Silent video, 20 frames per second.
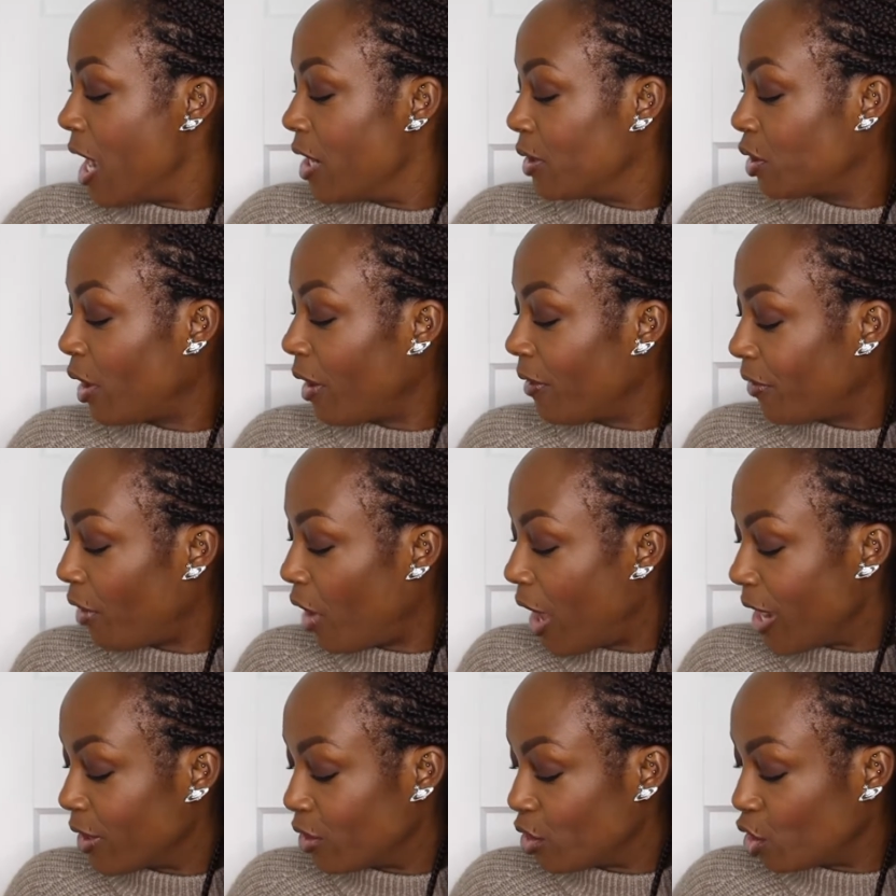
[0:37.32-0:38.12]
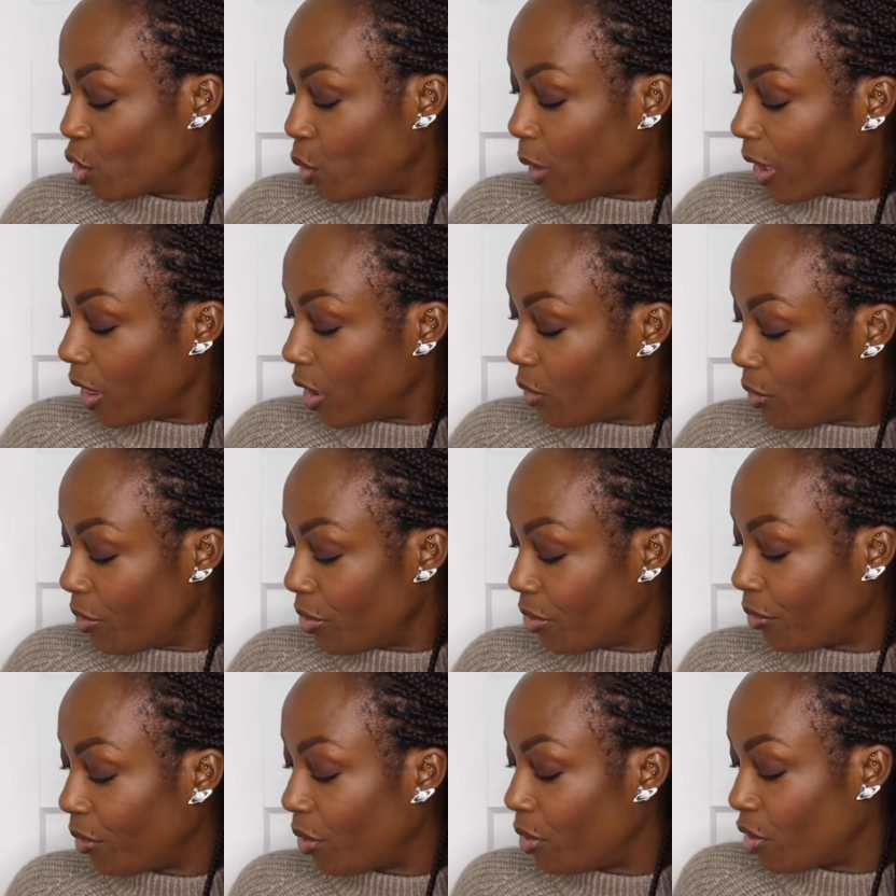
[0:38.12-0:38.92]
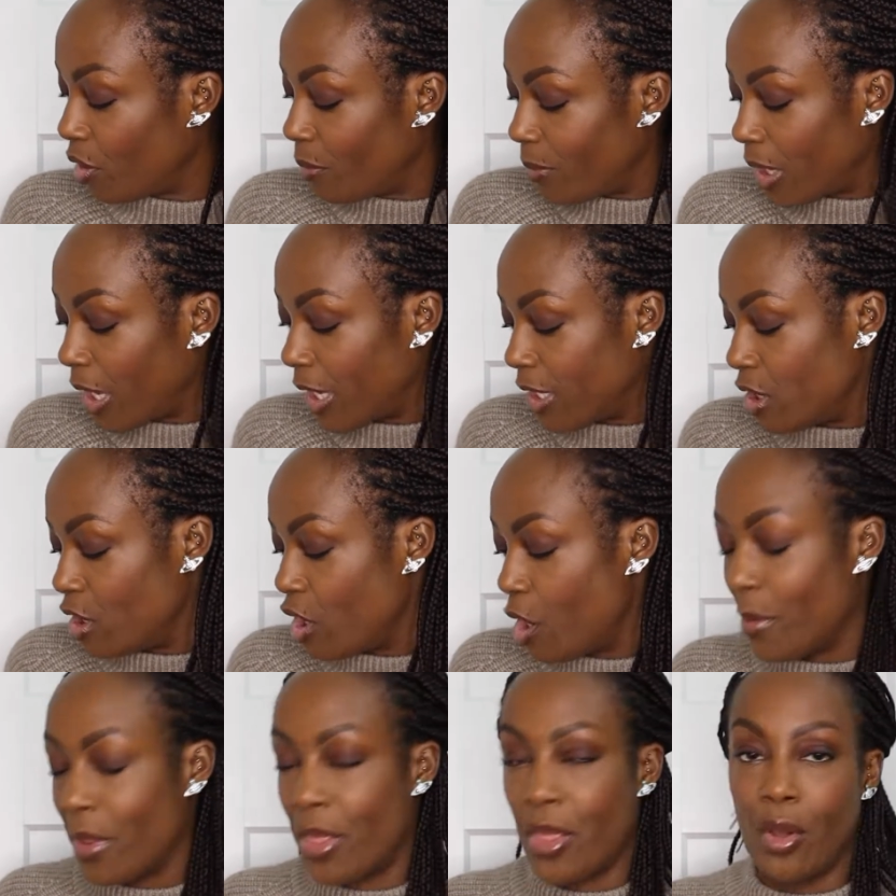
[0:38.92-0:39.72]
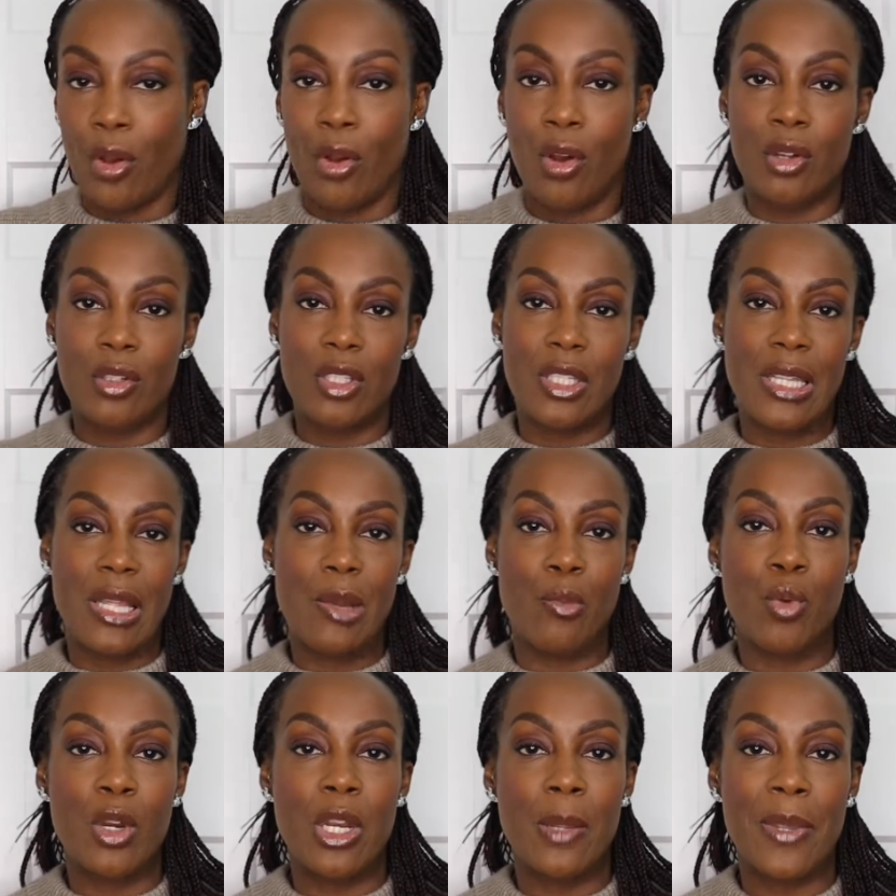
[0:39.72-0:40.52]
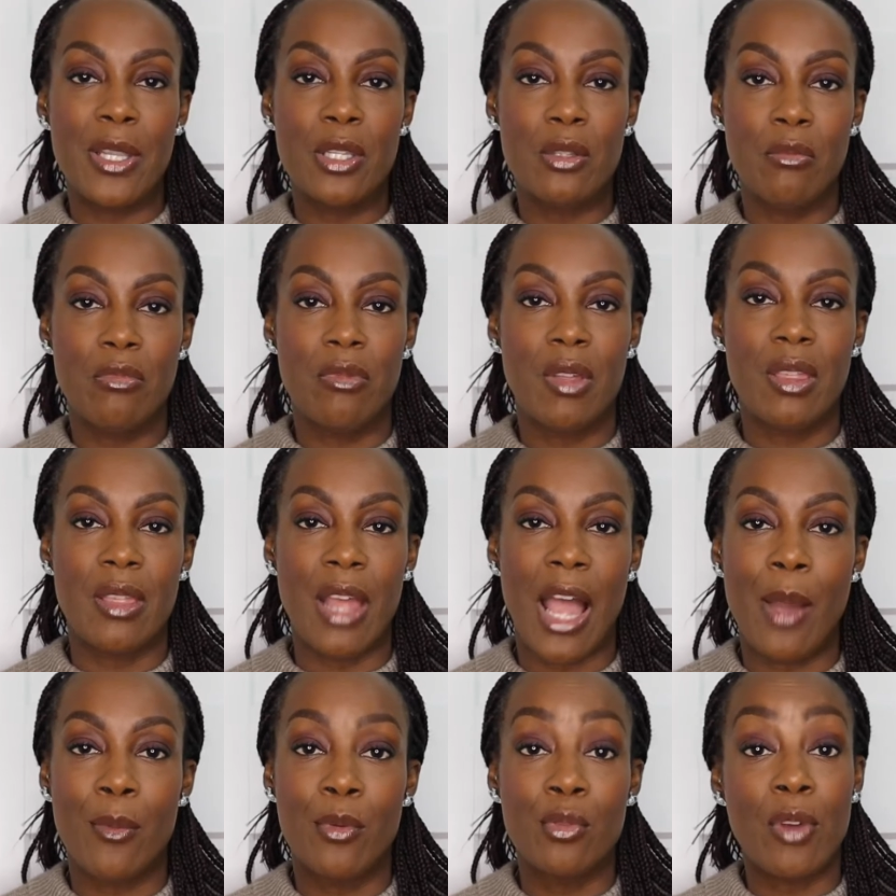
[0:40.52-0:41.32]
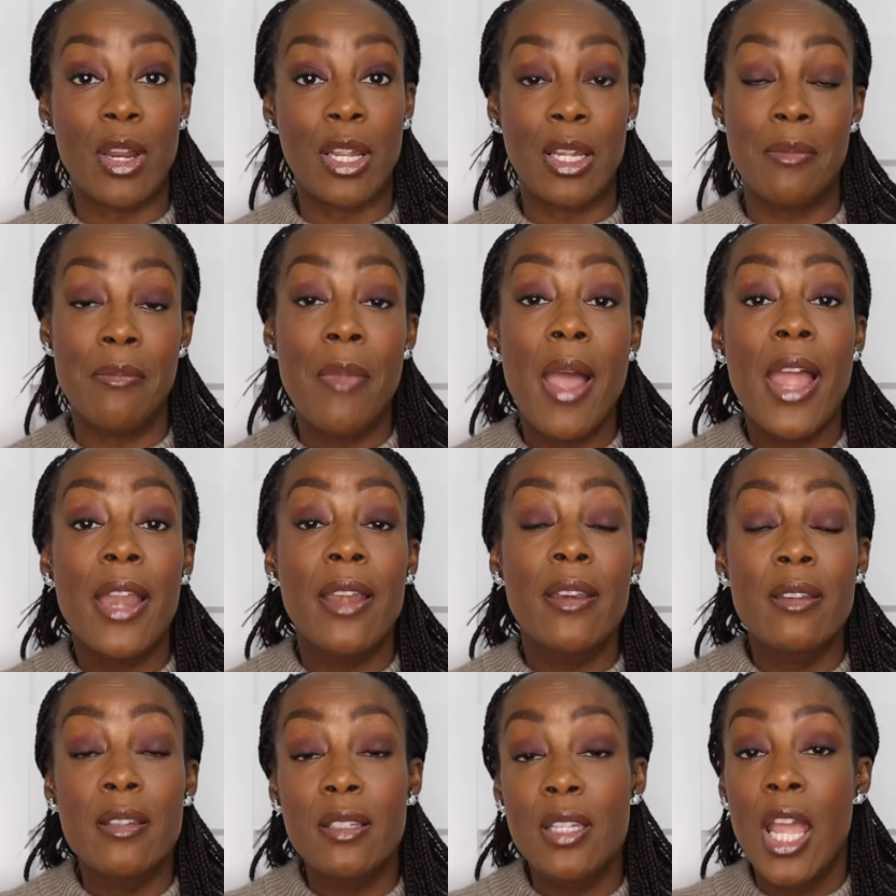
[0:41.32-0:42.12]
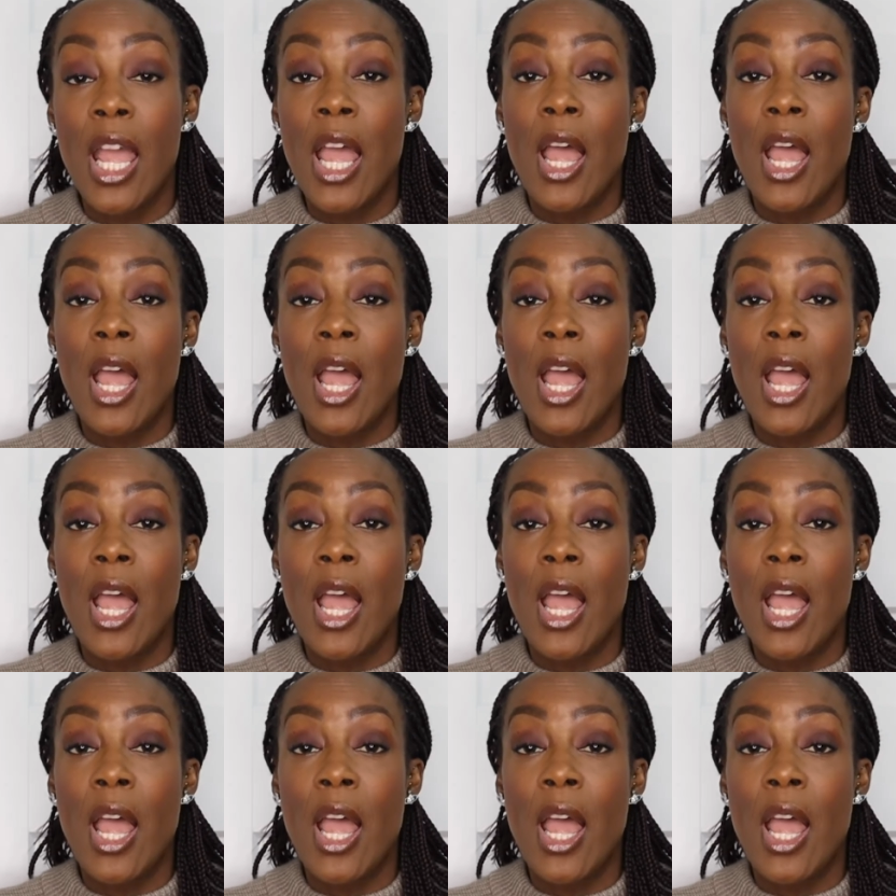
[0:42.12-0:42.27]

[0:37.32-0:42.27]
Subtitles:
so I thought I'd just quickly run through them and let you know my thoughts. Would it be something that I would recommend?